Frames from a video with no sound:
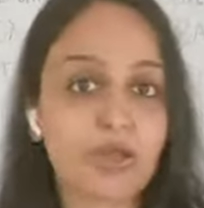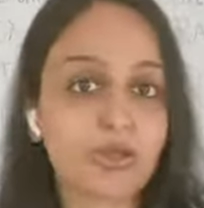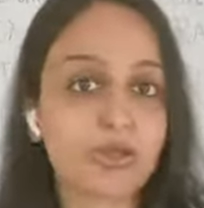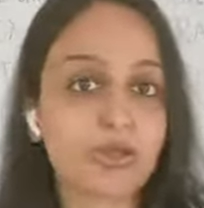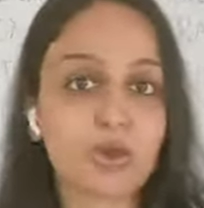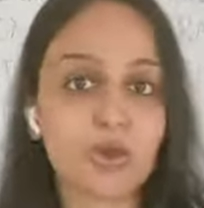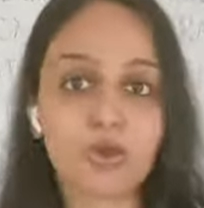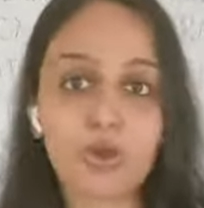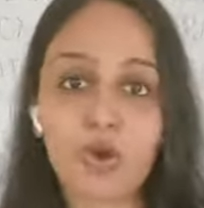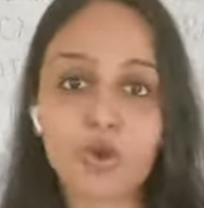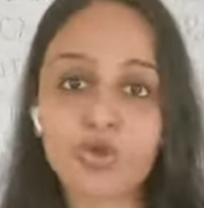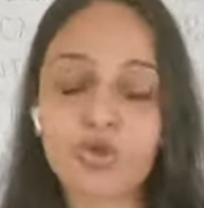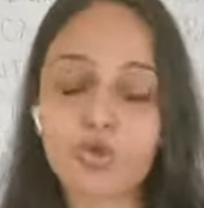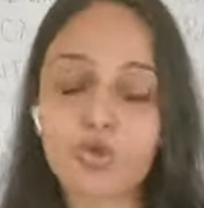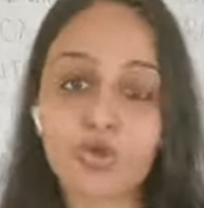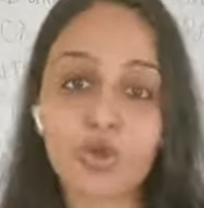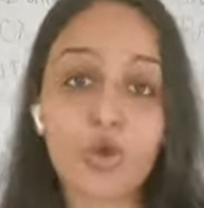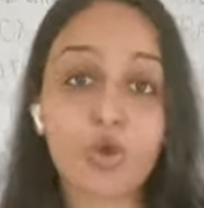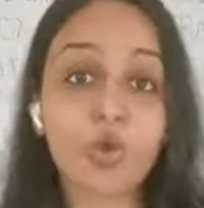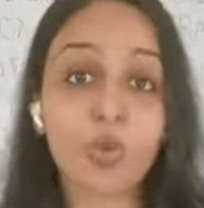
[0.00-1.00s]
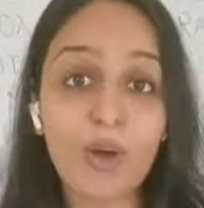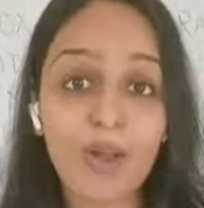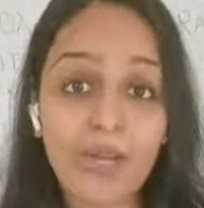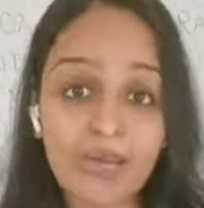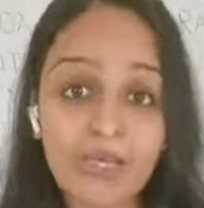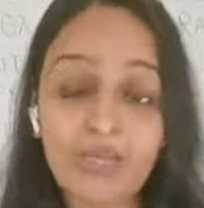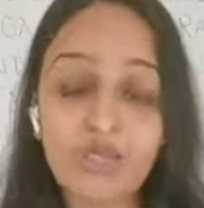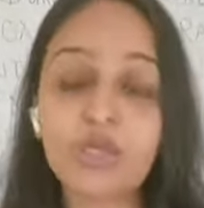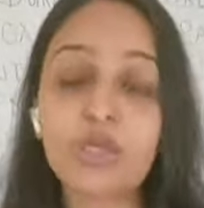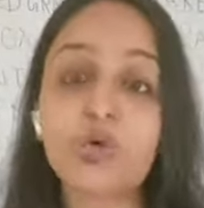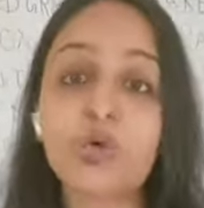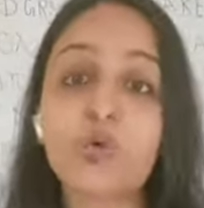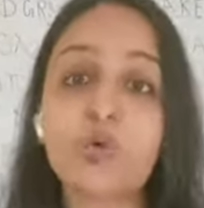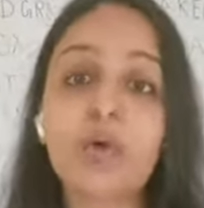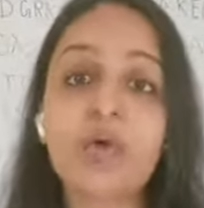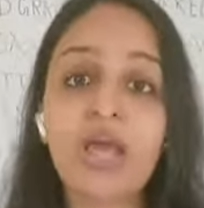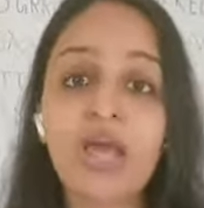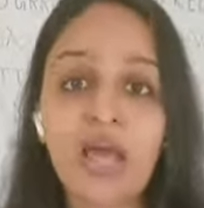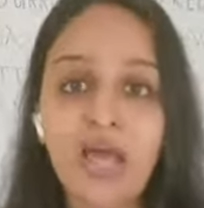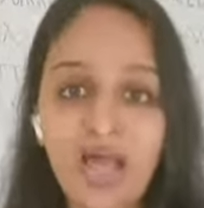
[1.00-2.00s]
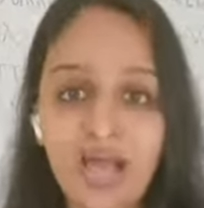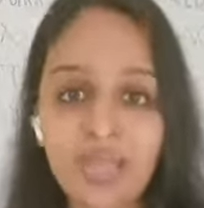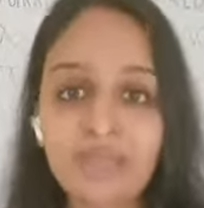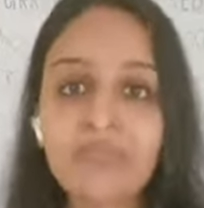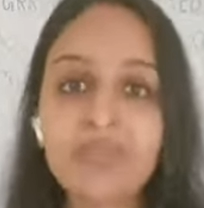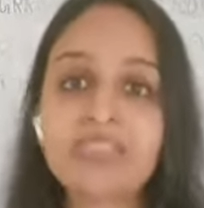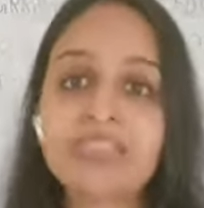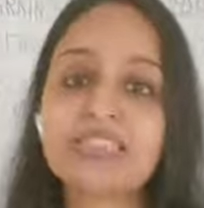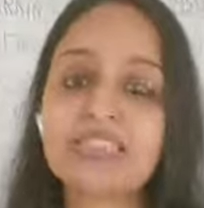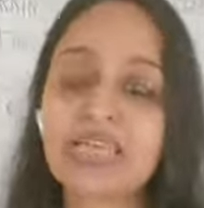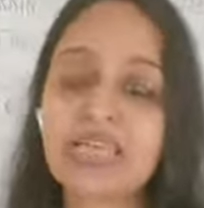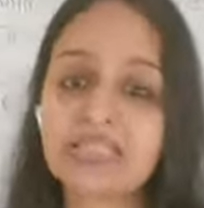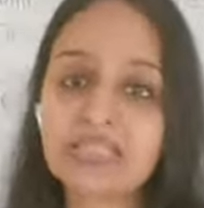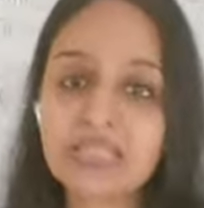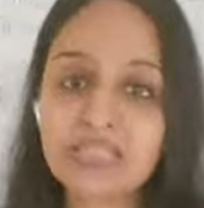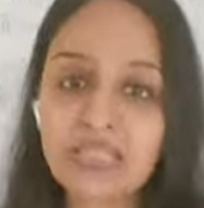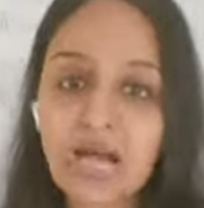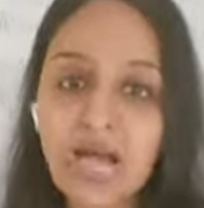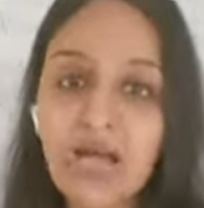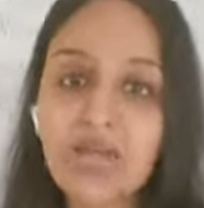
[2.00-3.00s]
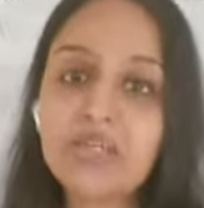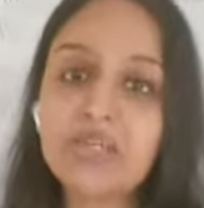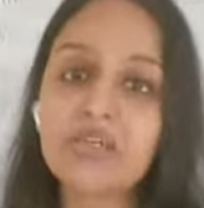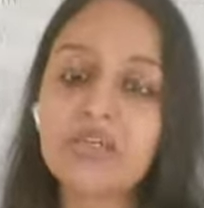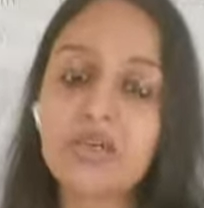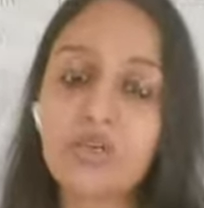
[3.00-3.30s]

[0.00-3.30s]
you're quite new, I will say start